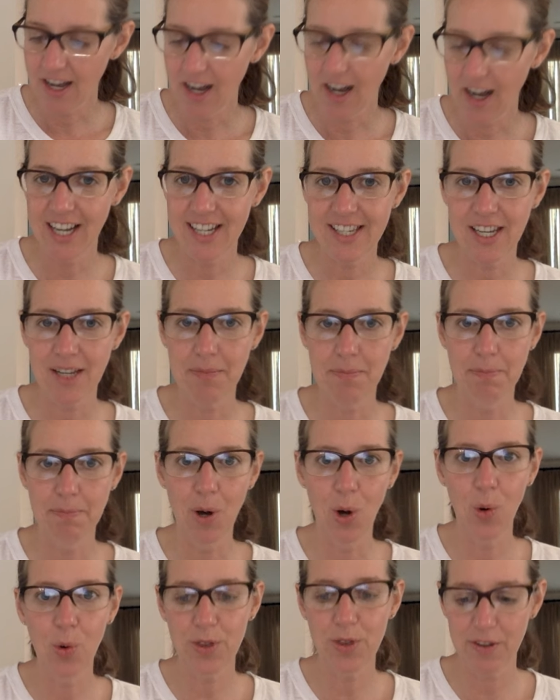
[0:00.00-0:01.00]
I did
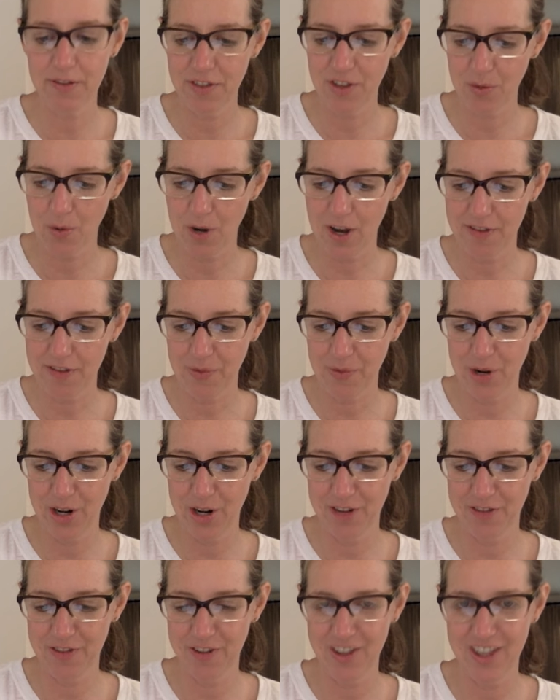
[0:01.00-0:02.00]
both of the rough
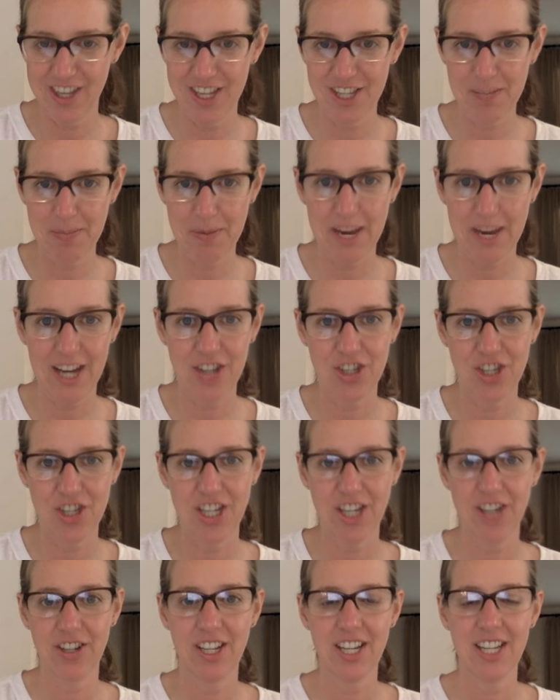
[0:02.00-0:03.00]
work for this page
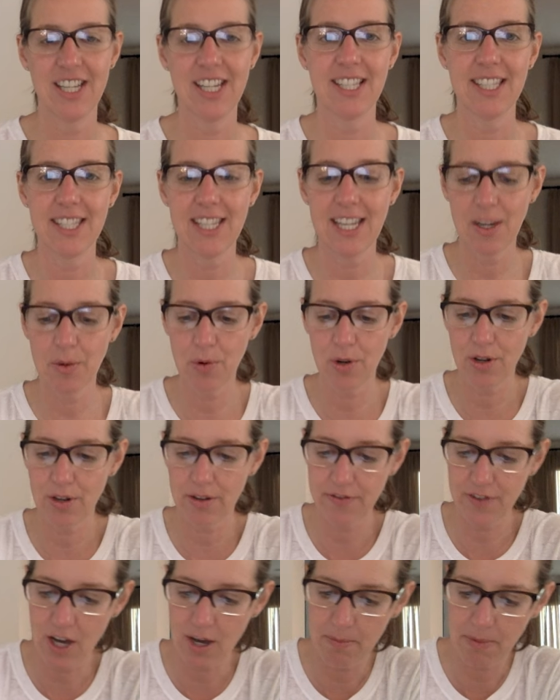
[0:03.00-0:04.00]
here. Can you see where
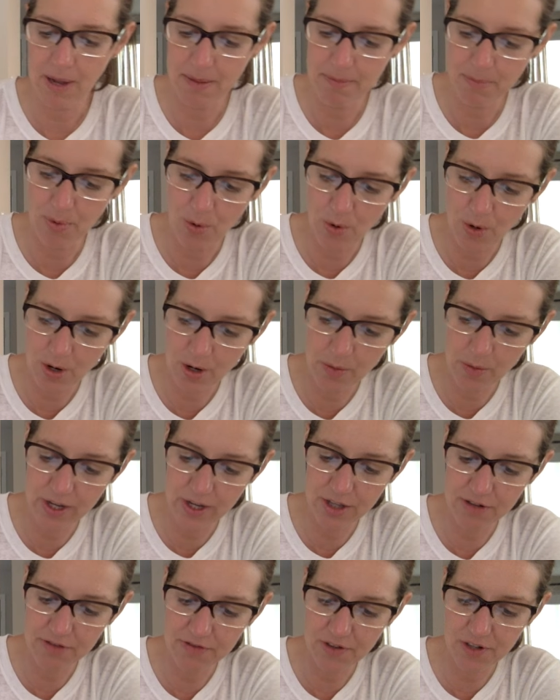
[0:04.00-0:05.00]
I've got my
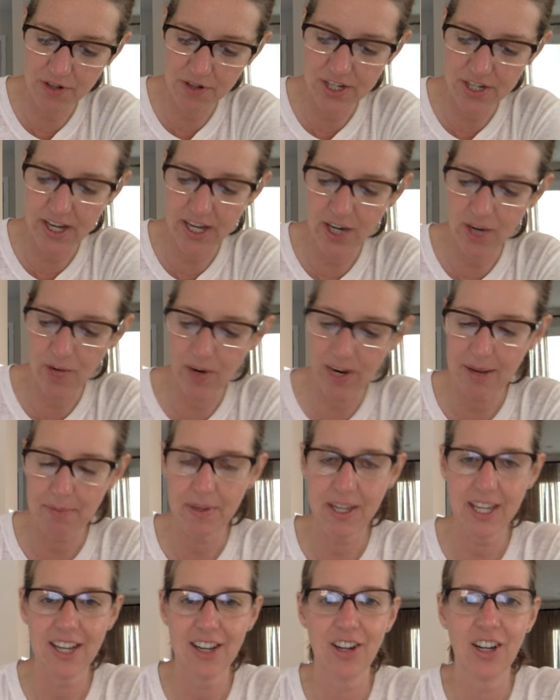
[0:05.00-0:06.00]
Bohr-Rutherford diagram
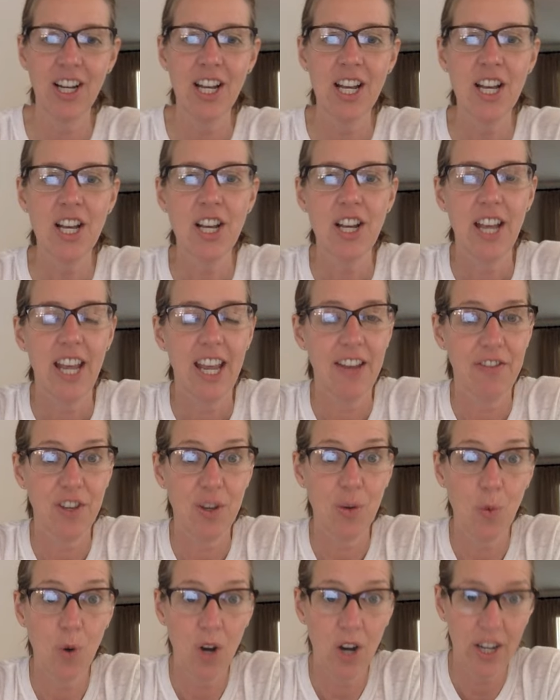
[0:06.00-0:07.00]
here? If
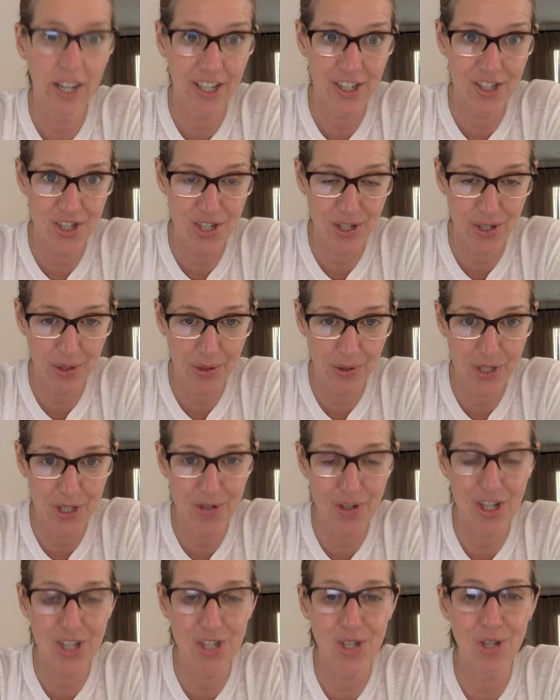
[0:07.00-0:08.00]
you wanted to, you
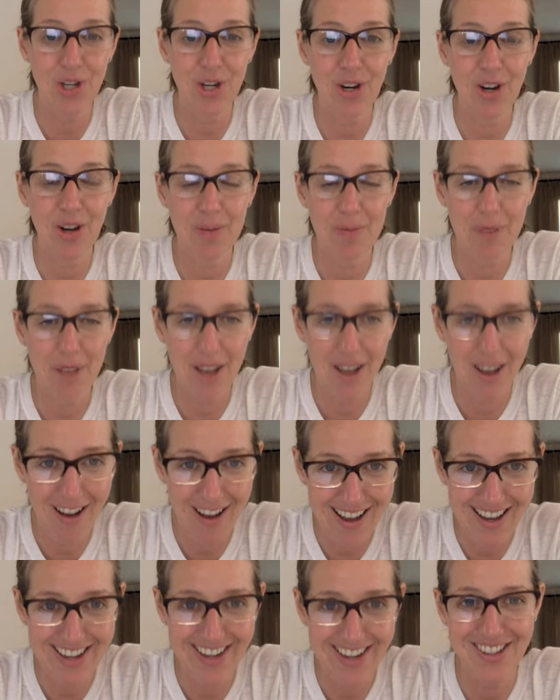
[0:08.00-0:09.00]
could do your
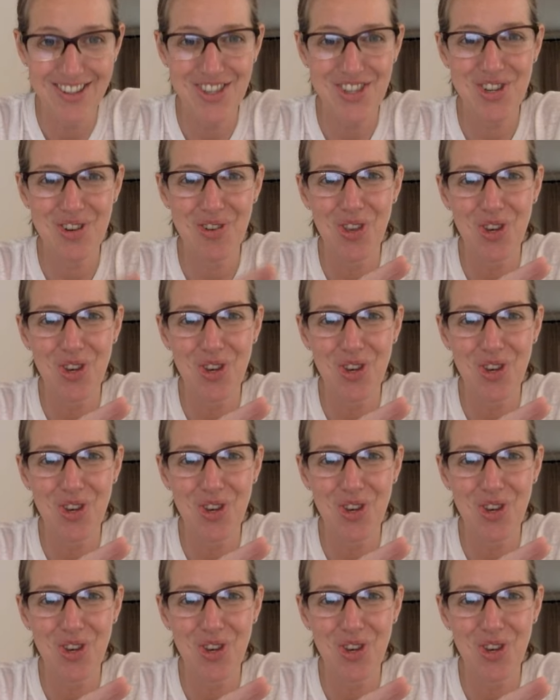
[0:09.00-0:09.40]
ions, show the